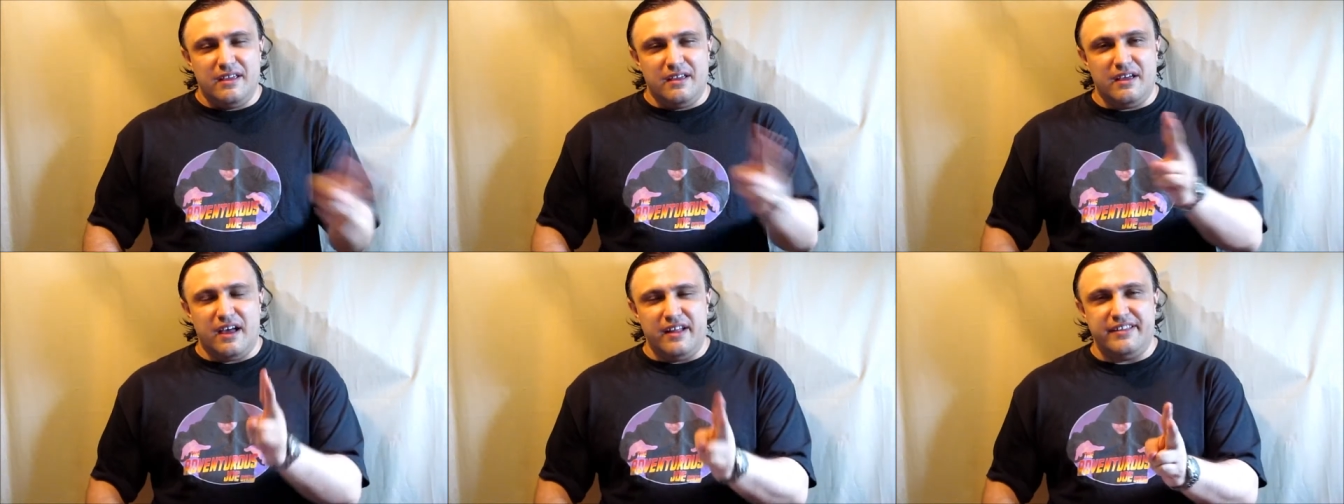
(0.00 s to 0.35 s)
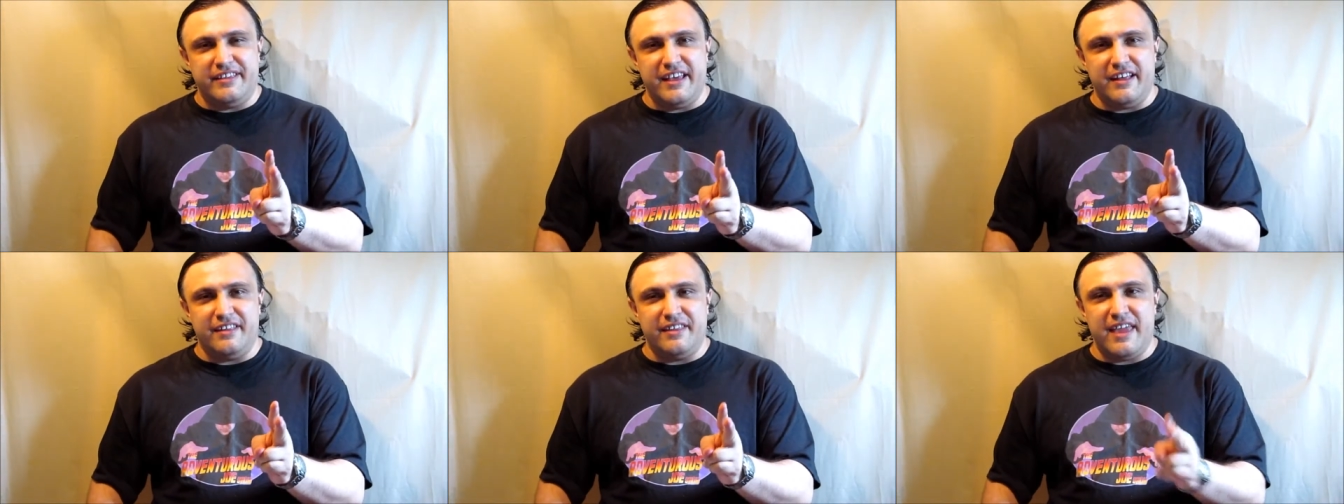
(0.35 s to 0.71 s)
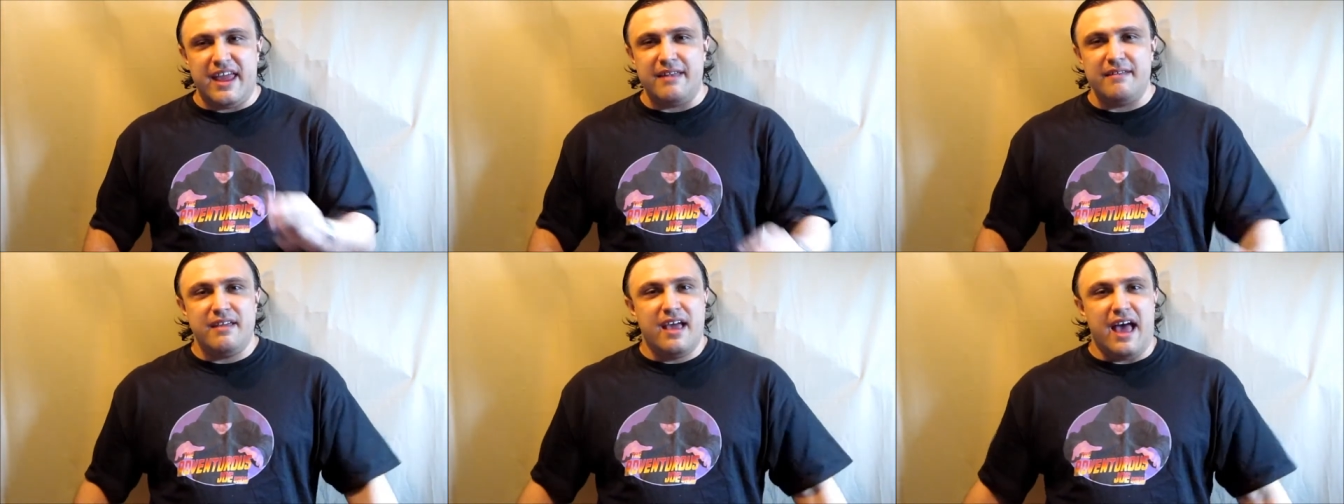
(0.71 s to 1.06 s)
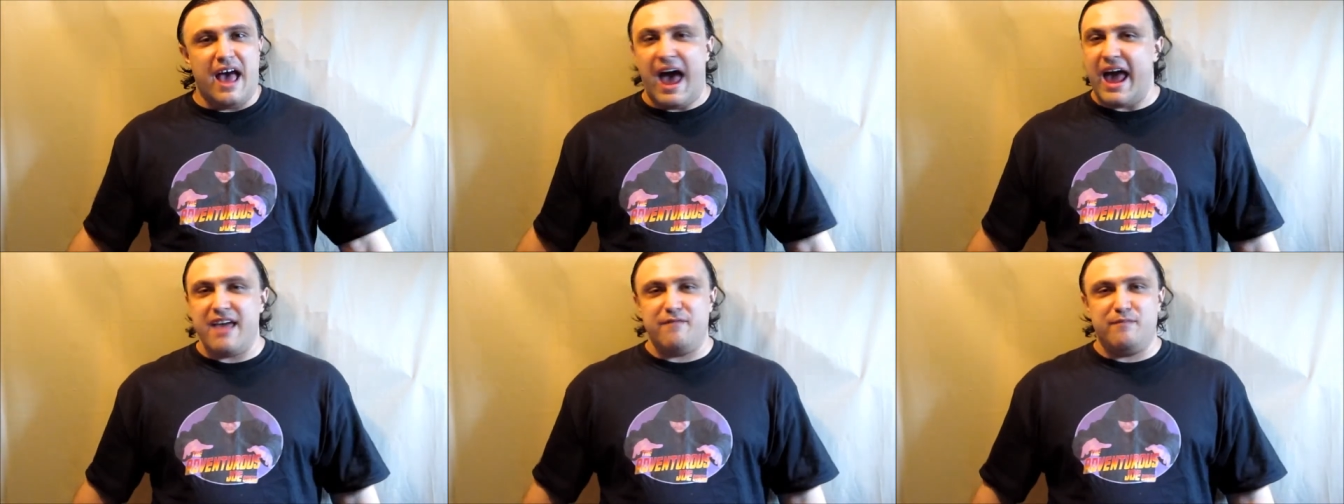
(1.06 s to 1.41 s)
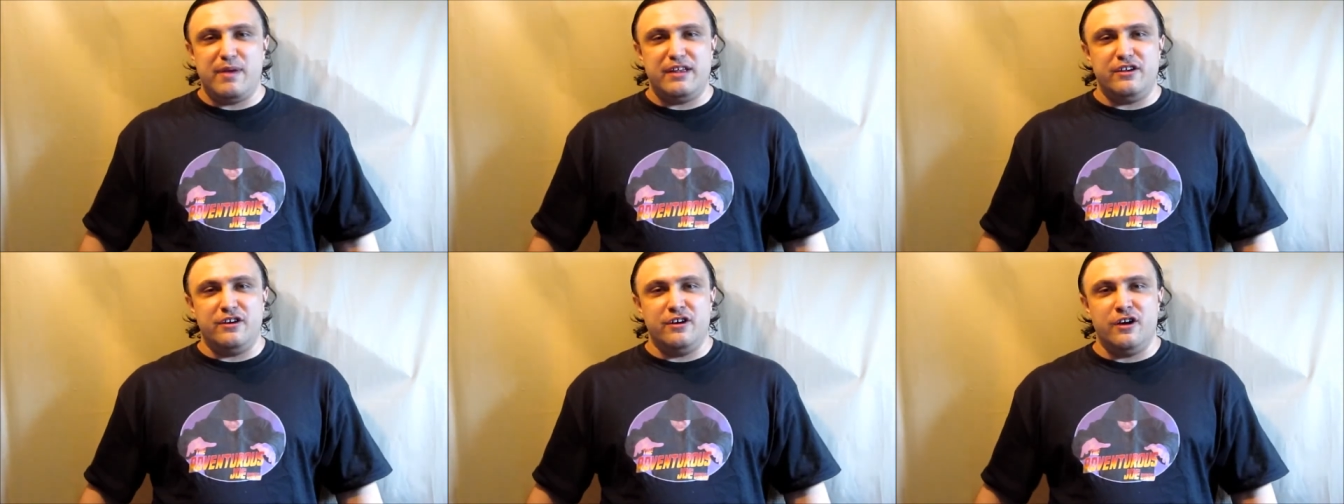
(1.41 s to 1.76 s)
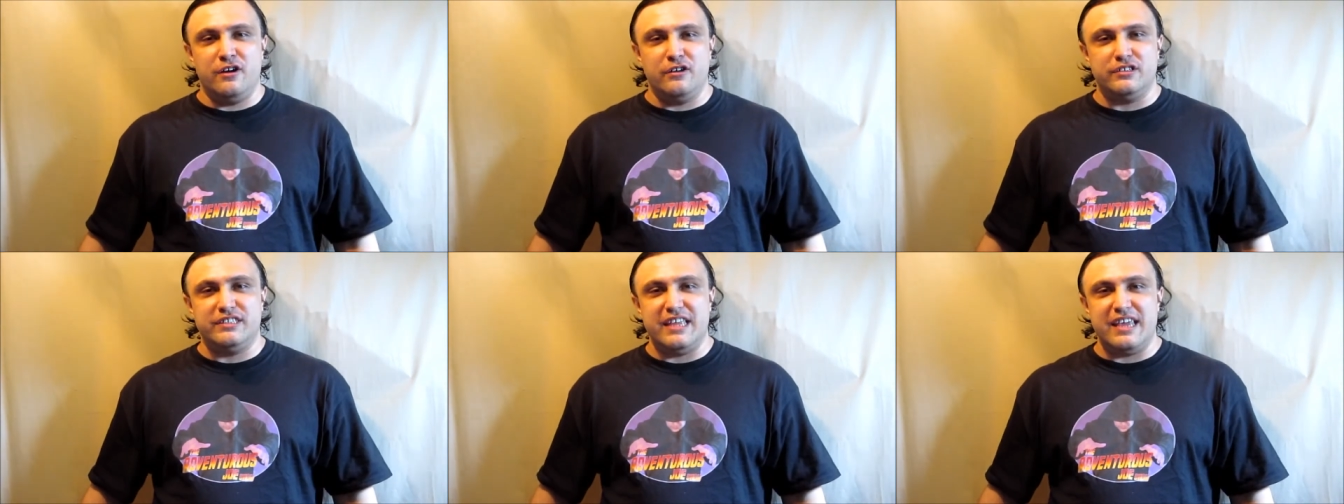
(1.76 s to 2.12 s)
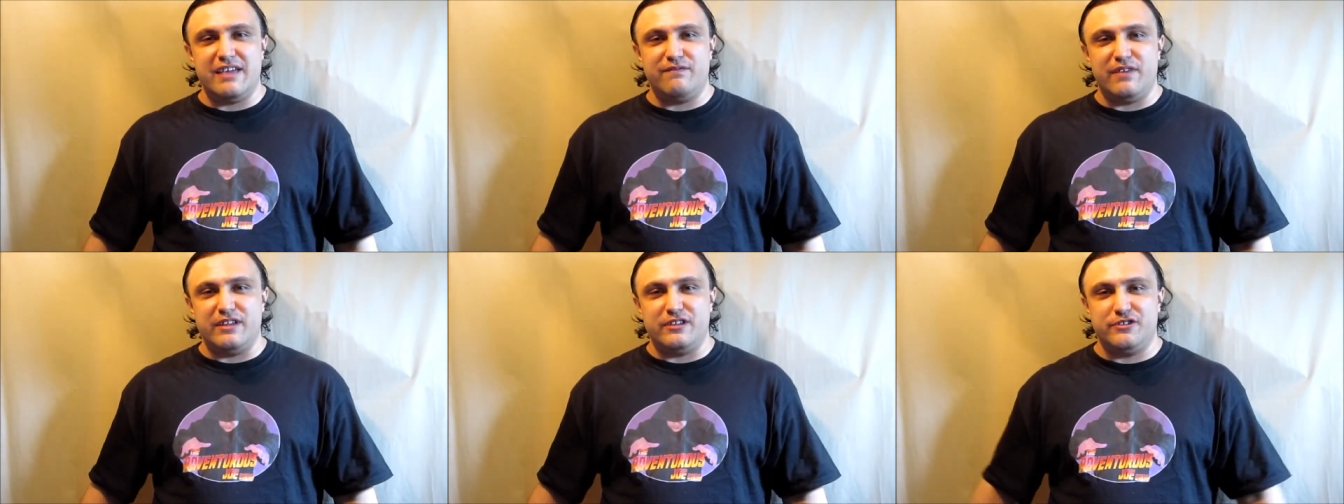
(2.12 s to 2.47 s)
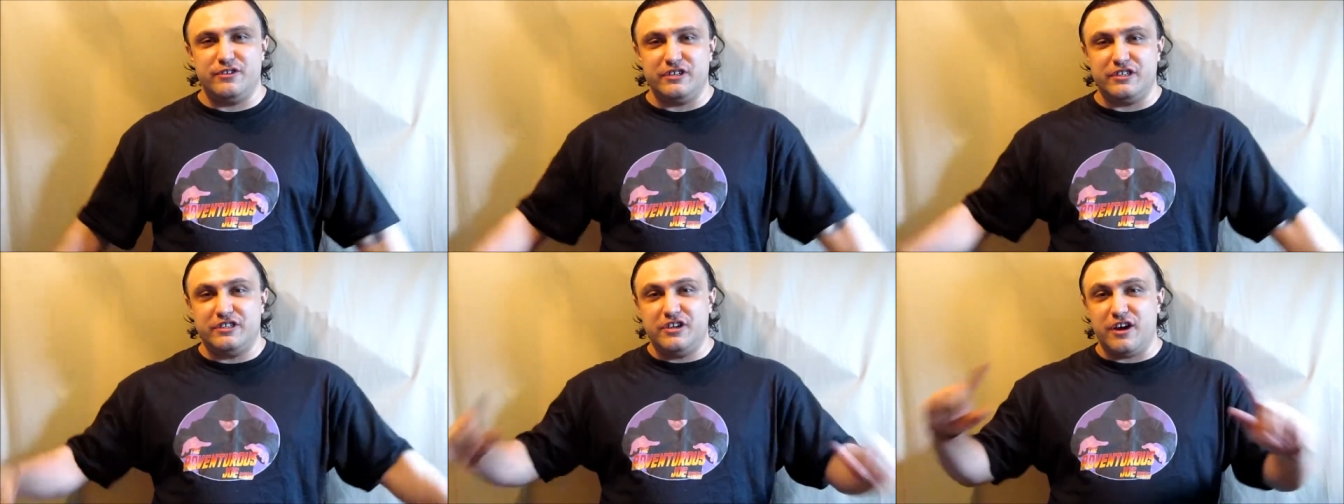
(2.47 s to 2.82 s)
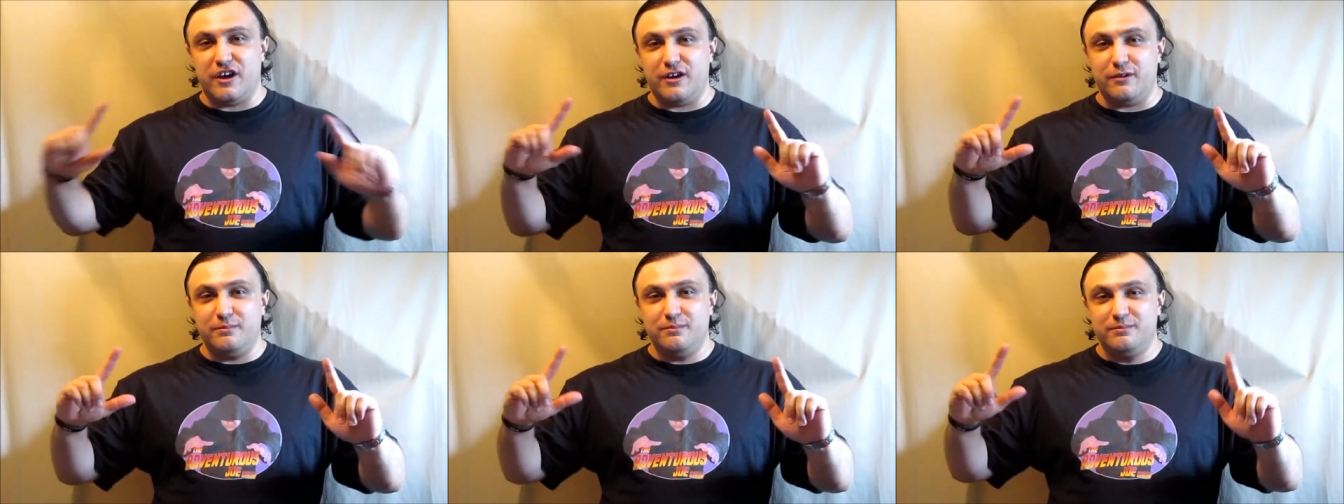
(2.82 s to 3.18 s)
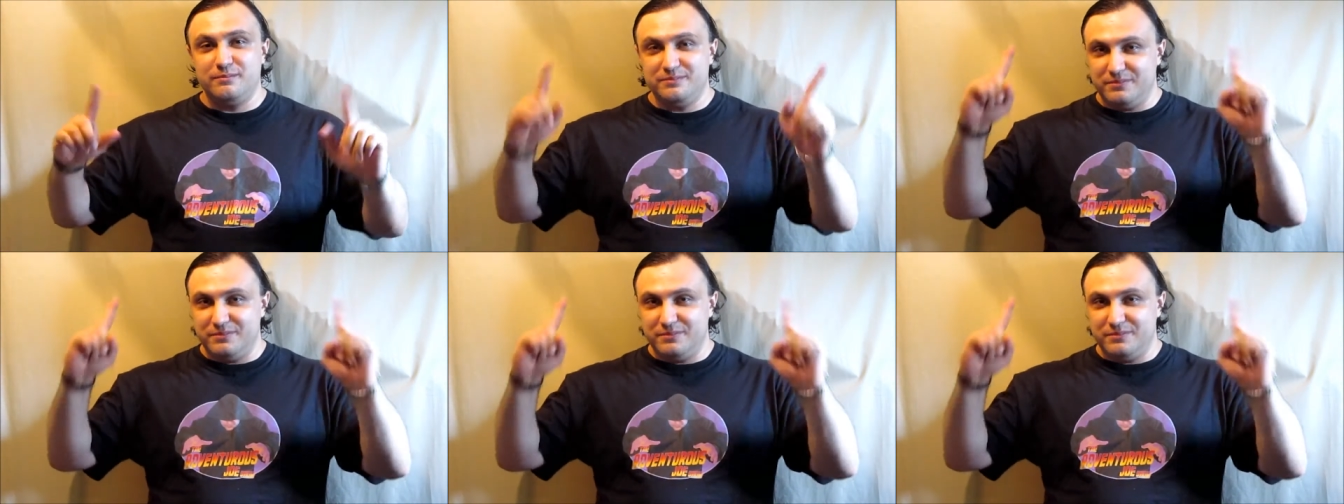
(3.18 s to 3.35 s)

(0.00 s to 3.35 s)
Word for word: Until then, I have been your host, the Adventurous Joe,